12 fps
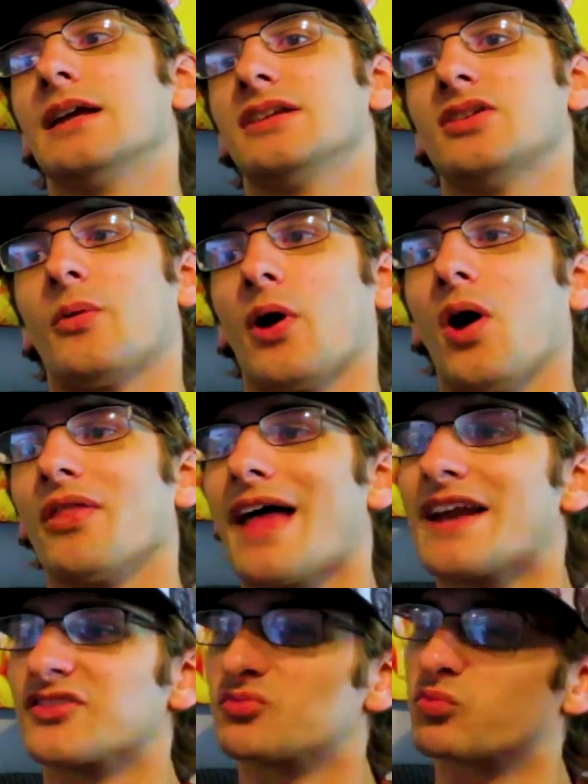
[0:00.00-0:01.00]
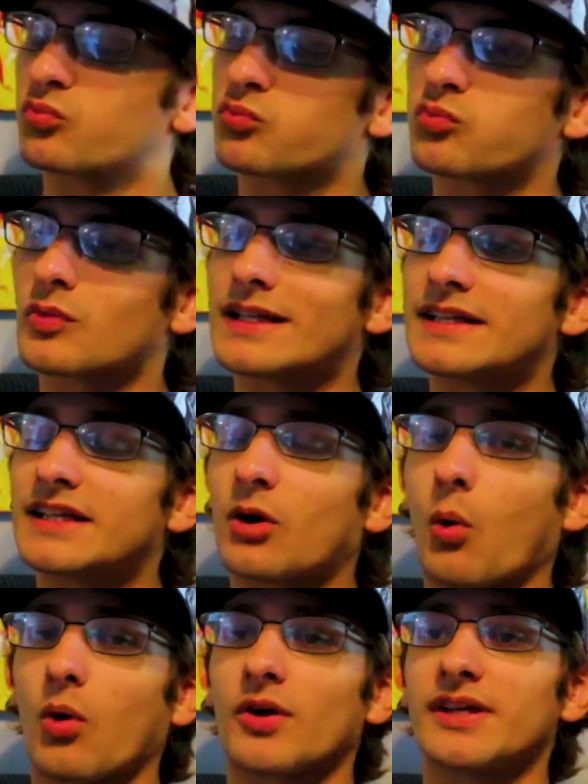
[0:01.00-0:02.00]
You know, and all that is really
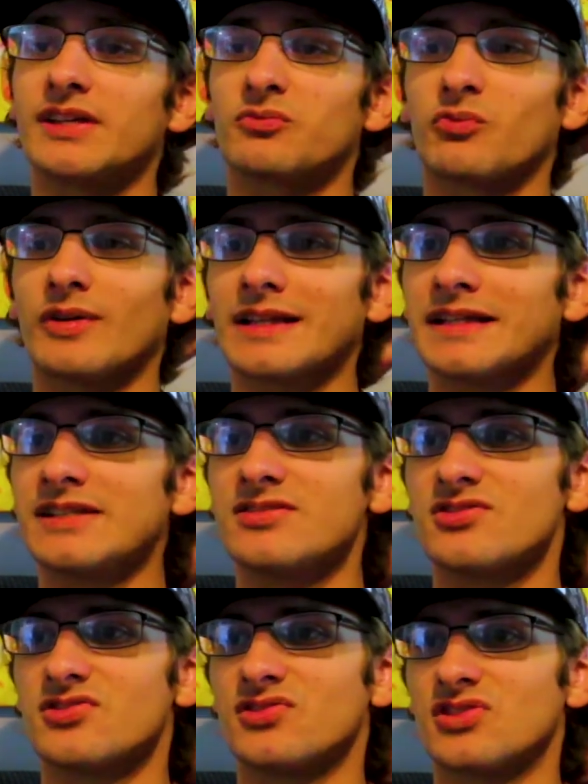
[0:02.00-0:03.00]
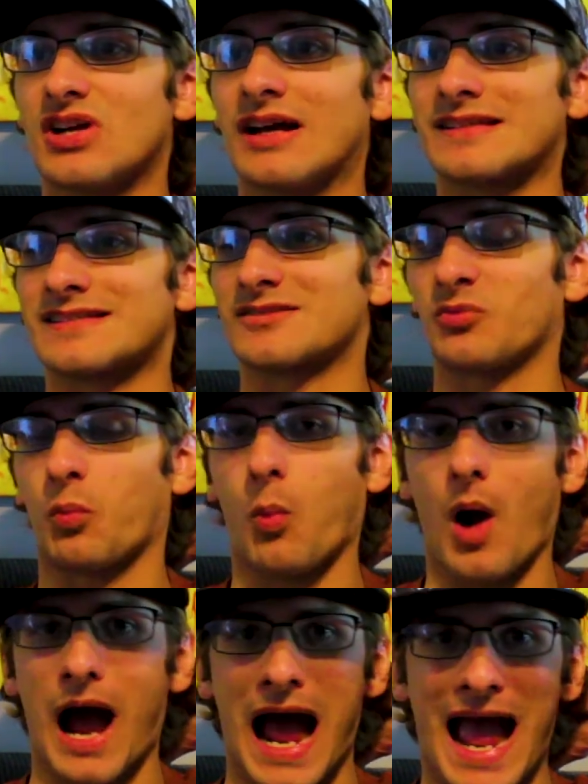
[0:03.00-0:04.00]
corny and really just
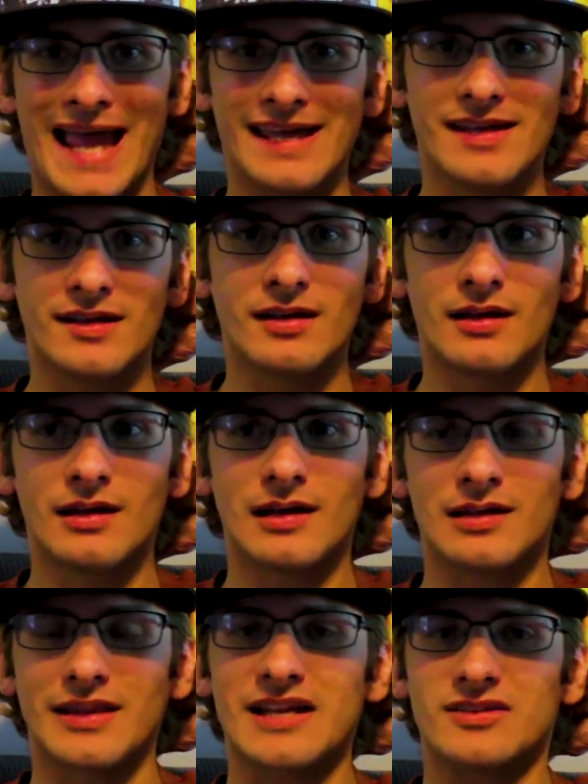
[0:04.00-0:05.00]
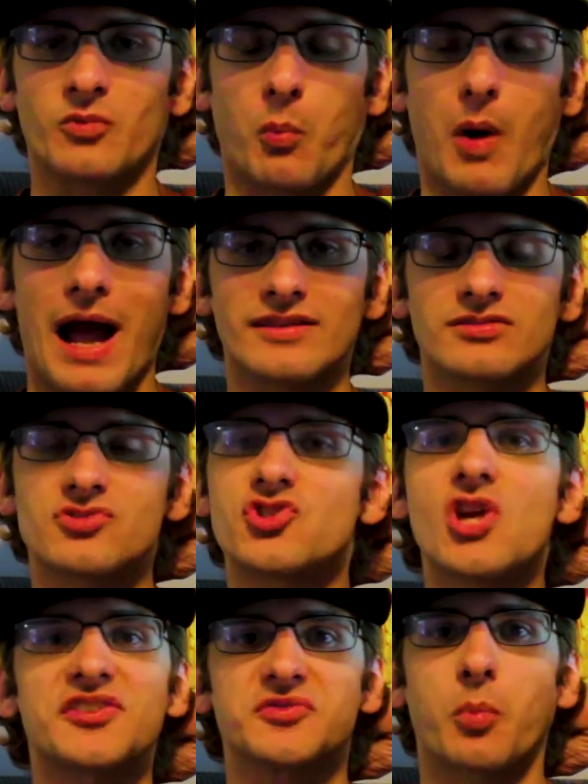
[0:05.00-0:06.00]
why? Like, what?
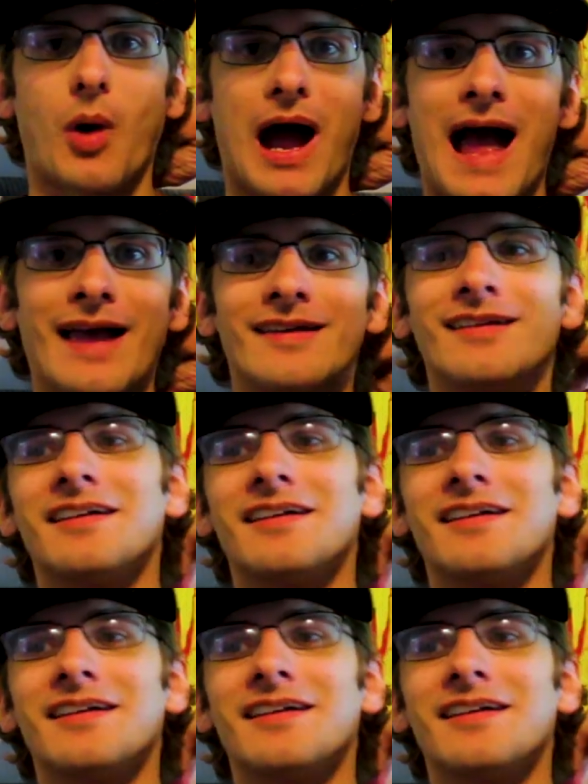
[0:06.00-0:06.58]
Just why?